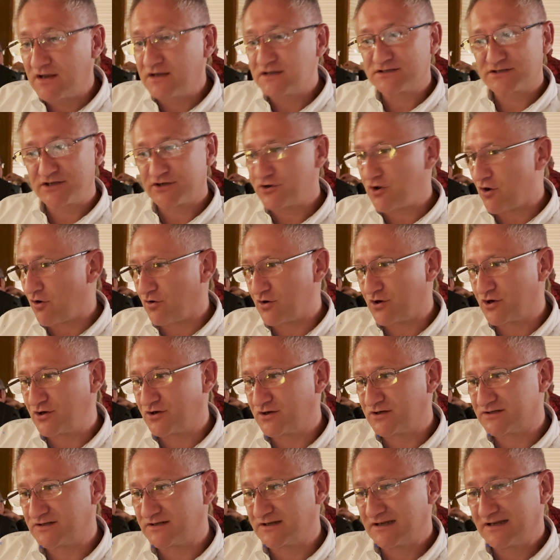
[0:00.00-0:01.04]
So not good.
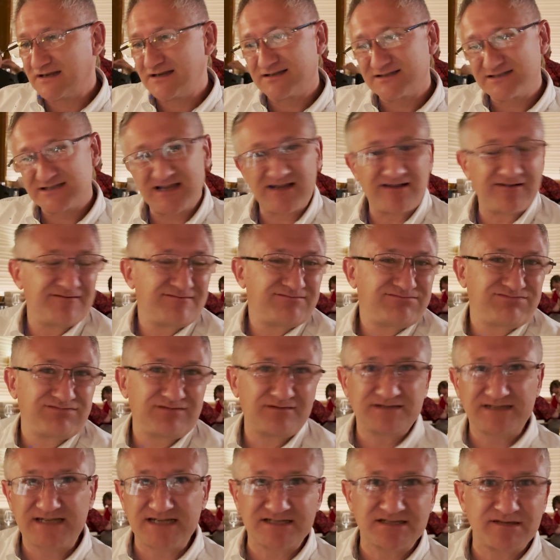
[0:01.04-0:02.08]
So
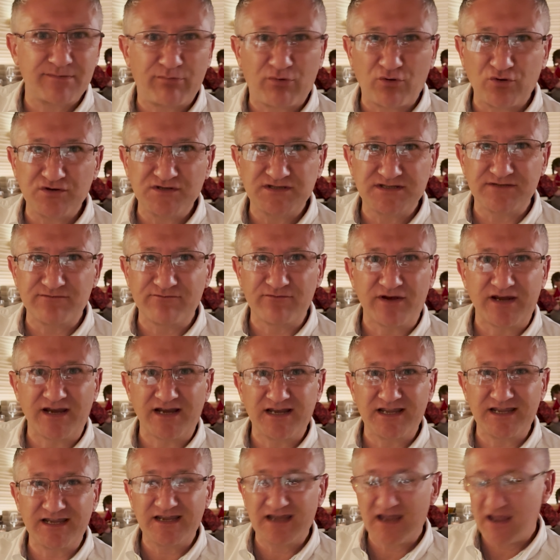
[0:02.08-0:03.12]
disappointing
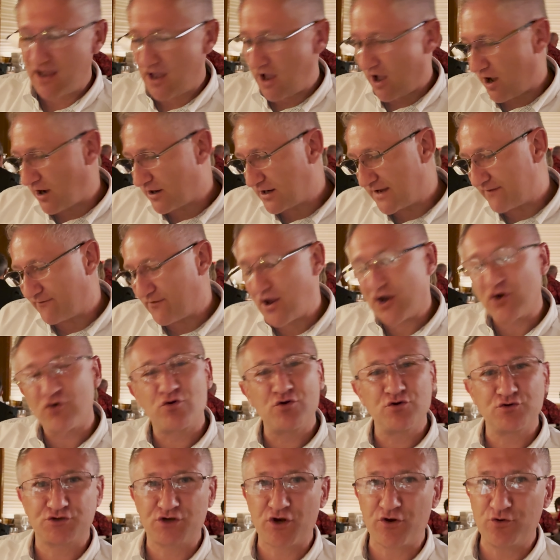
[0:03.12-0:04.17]
really. I'll give it a
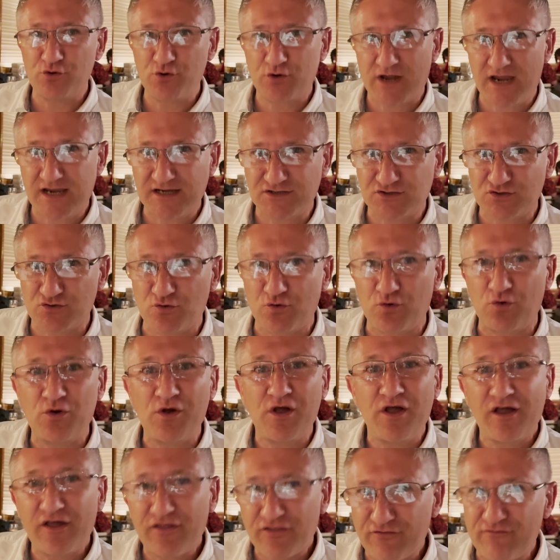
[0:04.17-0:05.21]
Cruise Show UK score
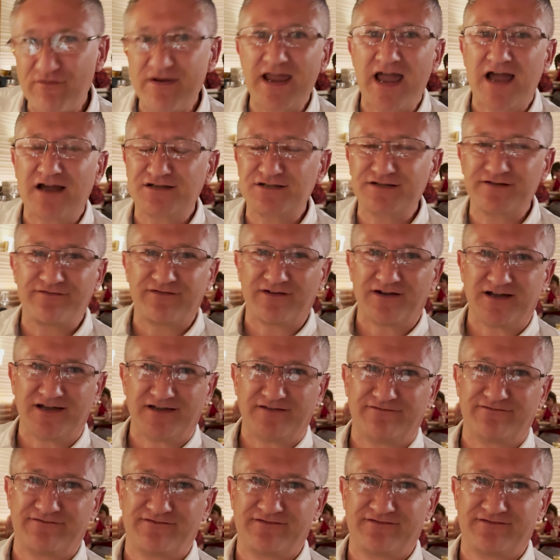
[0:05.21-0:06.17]
3 out of 5.